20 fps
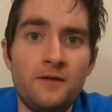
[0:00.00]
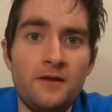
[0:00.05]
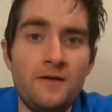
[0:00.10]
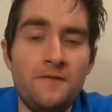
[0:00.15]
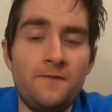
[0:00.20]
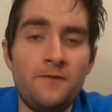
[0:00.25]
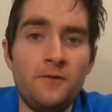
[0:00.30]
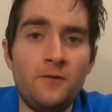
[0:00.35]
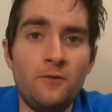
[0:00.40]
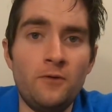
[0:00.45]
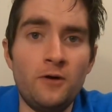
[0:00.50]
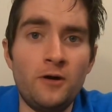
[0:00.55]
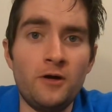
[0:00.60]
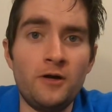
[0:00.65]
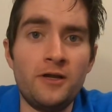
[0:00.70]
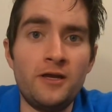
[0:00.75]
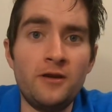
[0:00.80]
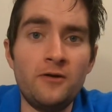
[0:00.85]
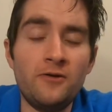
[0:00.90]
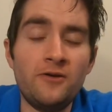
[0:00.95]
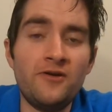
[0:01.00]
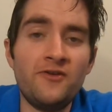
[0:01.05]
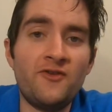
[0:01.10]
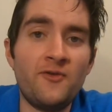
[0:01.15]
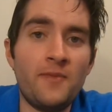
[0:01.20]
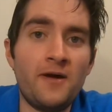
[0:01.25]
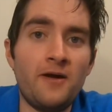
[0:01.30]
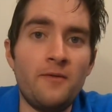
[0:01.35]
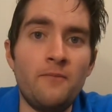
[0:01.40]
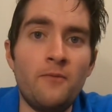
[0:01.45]
If you are curious
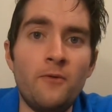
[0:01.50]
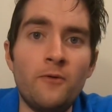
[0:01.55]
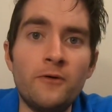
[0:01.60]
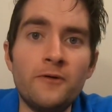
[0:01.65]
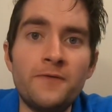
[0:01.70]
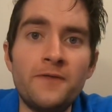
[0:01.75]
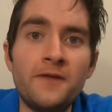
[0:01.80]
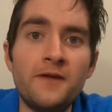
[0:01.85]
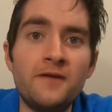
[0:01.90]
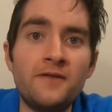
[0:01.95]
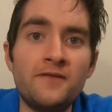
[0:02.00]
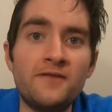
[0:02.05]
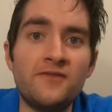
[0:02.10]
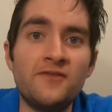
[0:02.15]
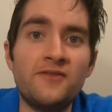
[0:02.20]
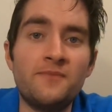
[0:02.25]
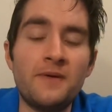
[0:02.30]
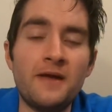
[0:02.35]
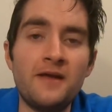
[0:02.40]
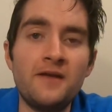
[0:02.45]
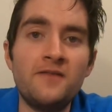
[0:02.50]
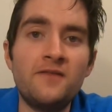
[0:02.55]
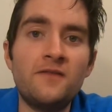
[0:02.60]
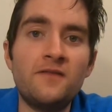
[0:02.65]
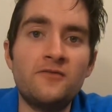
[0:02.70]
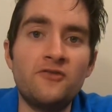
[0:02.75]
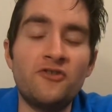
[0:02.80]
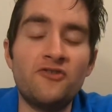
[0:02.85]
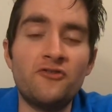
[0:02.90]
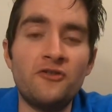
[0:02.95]
about more things in space,
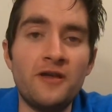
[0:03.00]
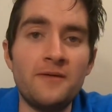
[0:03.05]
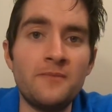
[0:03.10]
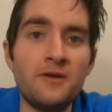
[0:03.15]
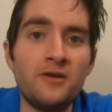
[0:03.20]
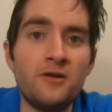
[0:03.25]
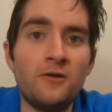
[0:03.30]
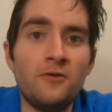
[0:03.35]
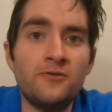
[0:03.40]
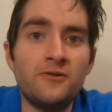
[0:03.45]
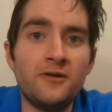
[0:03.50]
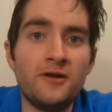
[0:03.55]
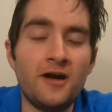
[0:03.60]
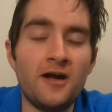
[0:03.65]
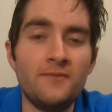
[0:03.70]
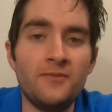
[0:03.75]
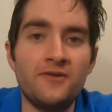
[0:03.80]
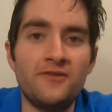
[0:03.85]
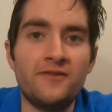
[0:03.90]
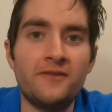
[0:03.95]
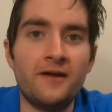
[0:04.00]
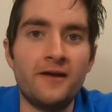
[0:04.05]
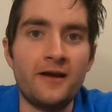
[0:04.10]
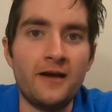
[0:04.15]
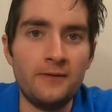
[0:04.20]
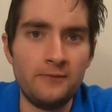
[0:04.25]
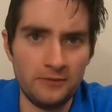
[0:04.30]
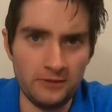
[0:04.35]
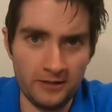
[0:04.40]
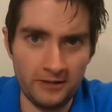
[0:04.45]
just let me know in the comments. Like, I
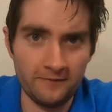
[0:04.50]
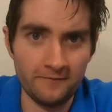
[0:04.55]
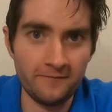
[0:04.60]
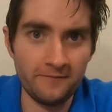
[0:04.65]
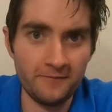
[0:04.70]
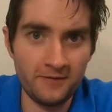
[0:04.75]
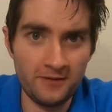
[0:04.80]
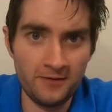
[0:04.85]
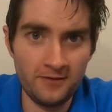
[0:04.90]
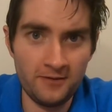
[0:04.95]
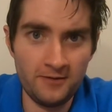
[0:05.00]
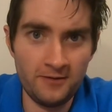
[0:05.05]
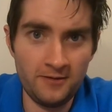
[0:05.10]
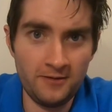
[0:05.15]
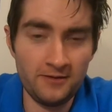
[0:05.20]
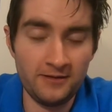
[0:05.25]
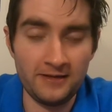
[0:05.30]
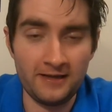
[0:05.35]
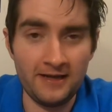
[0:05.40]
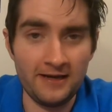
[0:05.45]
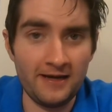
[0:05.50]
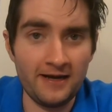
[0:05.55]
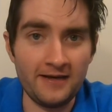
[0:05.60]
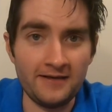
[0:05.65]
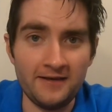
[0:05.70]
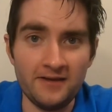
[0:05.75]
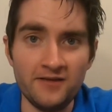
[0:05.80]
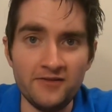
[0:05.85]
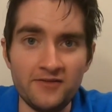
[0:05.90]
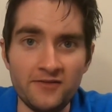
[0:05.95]
would love to get
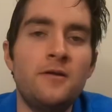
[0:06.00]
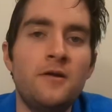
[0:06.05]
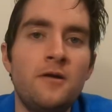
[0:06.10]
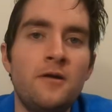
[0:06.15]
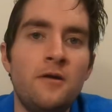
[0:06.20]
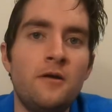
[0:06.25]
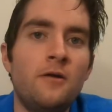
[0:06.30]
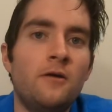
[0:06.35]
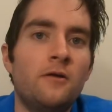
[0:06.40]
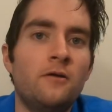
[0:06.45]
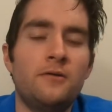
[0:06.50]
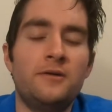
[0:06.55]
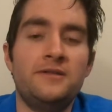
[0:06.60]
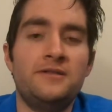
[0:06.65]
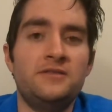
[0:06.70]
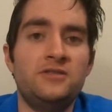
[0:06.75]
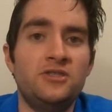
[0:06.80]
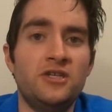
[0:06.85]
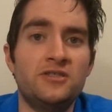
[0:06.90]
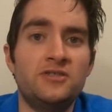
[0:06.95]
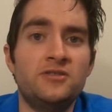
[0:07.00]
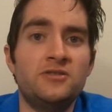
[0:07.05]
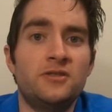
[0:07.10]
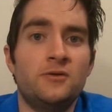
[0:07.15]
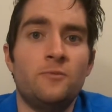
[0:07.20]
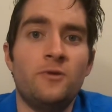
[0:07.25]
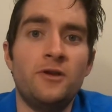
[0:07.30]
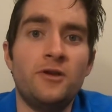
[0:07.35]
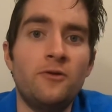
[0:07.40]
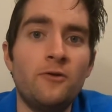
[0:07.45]
ideas or any suggestions on
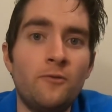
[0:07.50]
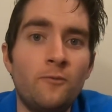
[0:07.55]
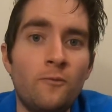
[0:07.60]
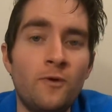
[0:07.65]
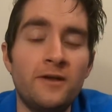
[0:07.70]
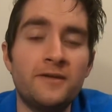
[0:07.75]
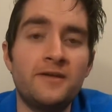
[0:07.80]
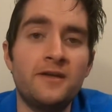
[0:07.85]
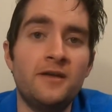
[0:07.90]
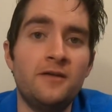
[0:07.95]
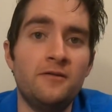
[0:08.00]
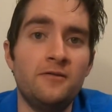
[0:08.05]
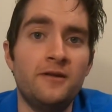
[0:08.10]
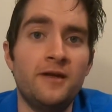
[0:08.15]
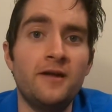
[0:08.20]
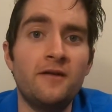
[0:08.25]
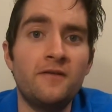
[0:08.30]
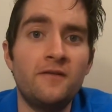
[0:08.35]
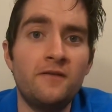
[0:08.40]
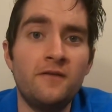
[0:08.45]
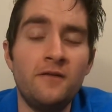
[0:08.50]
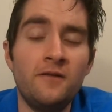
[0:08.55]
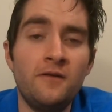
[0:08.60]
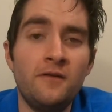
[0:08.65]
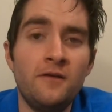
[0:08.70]
what you want to hear next.